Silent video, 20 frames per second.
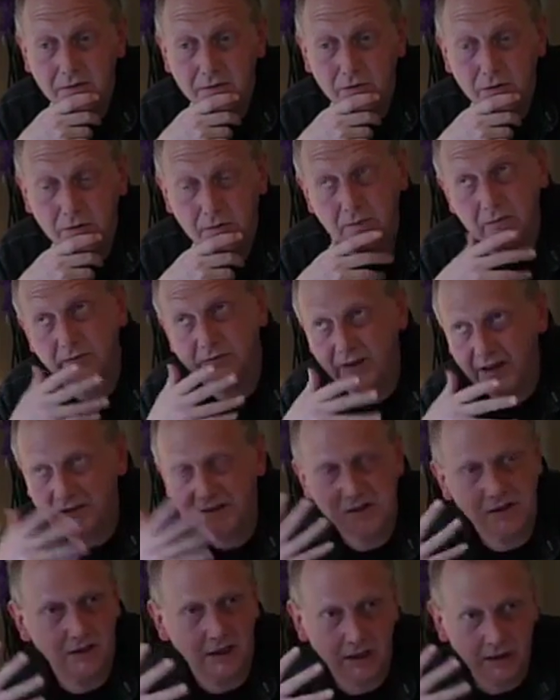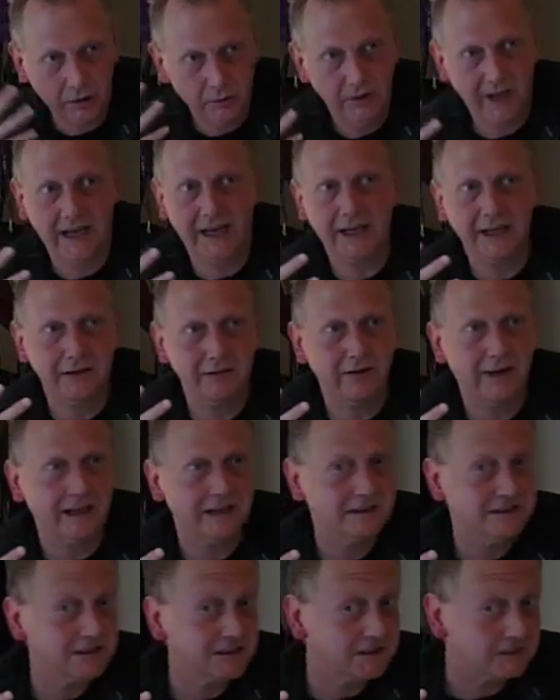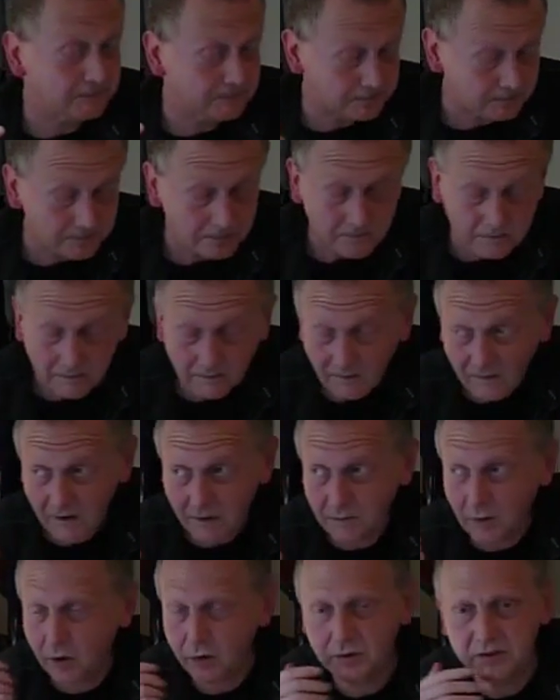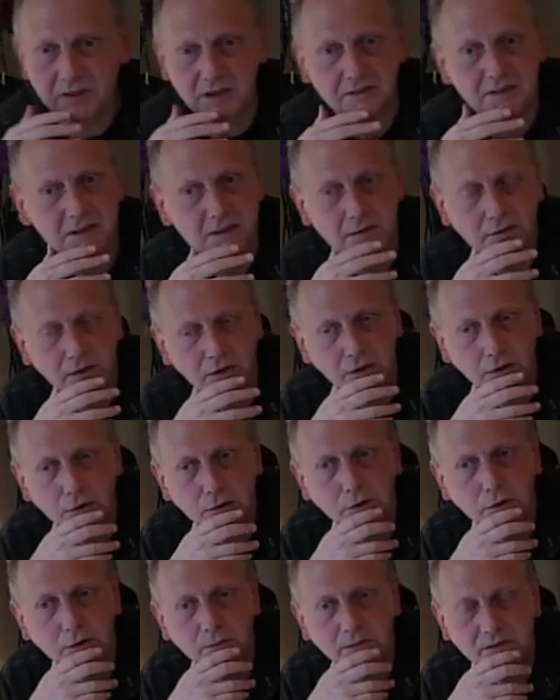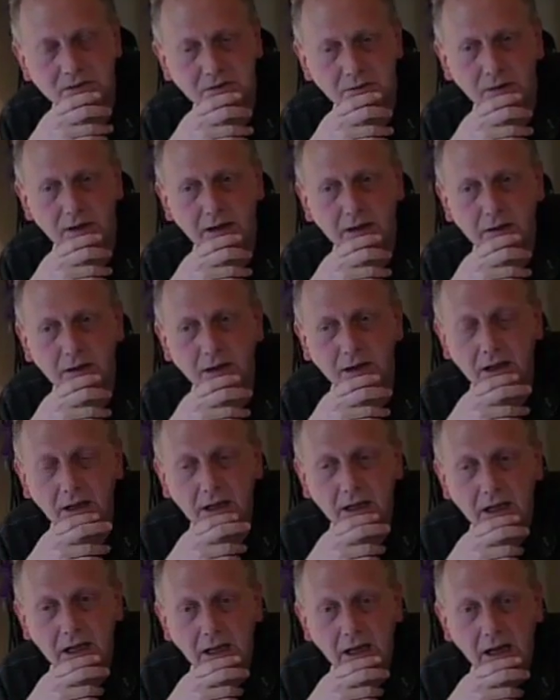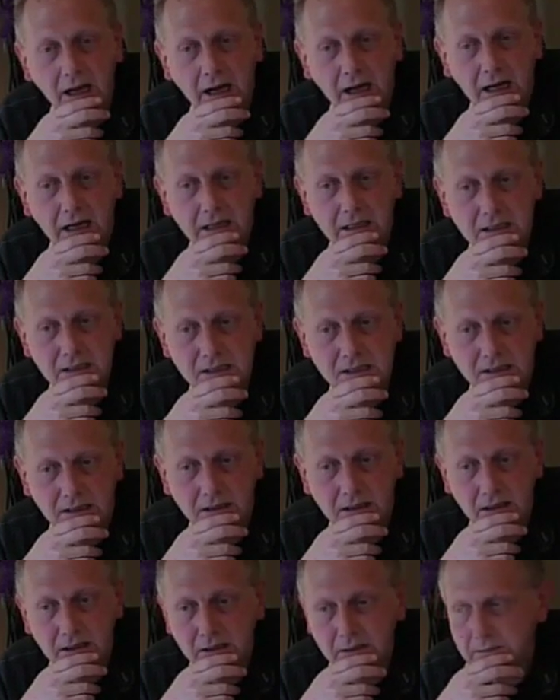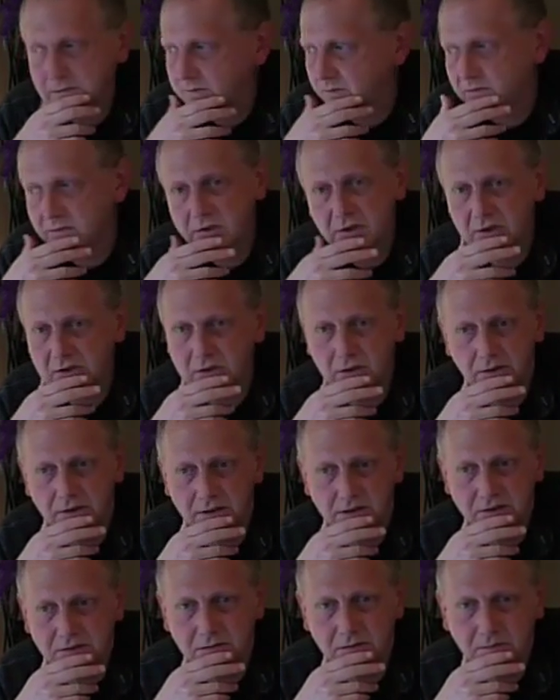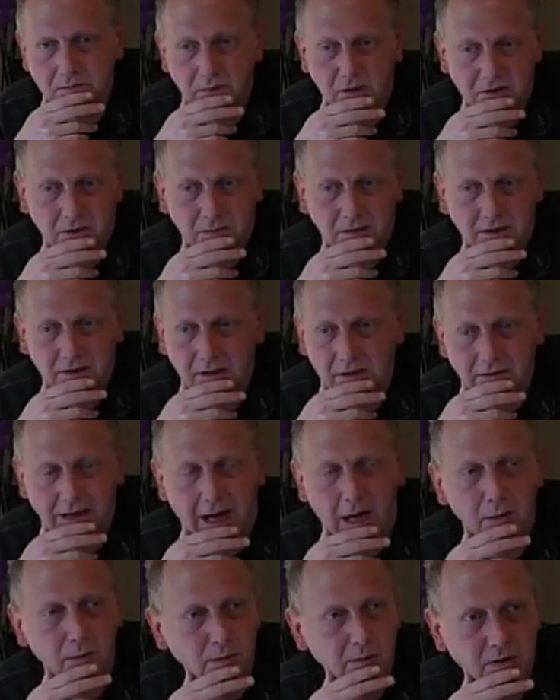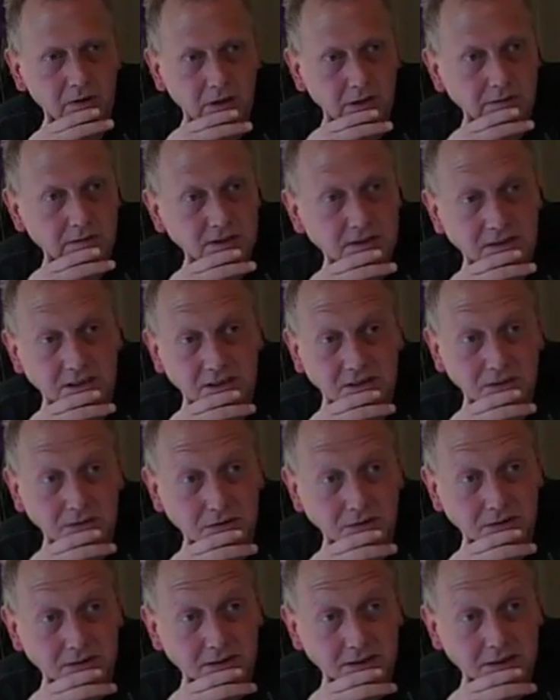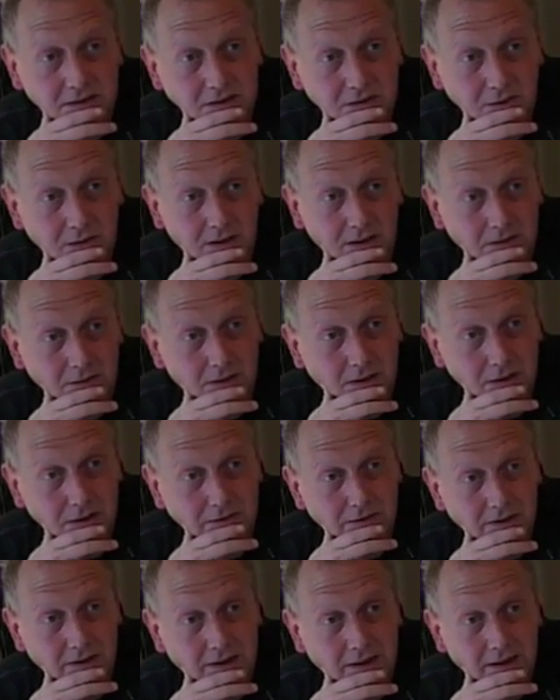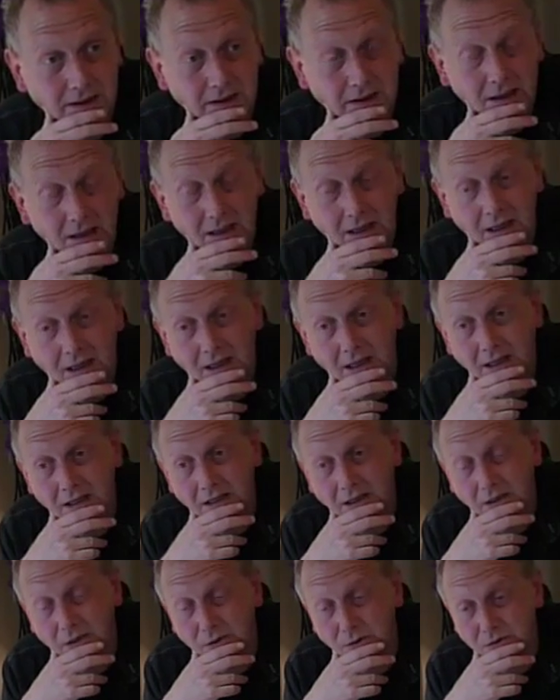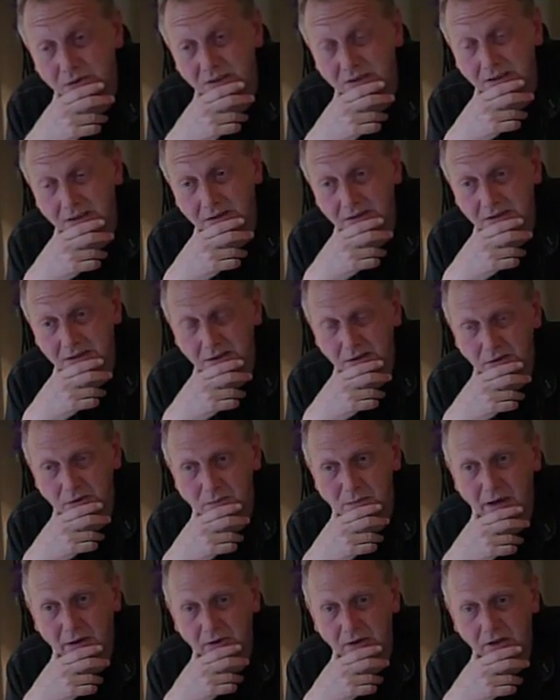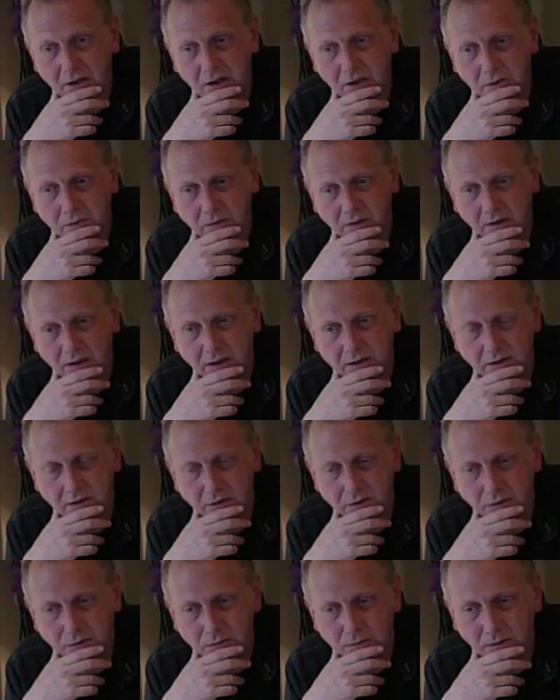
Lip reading: for various like UK events, but also stuff in Europe as well. And just looking at sort of possibly album covers and this sort of thing as well over there. And also there's another American company I do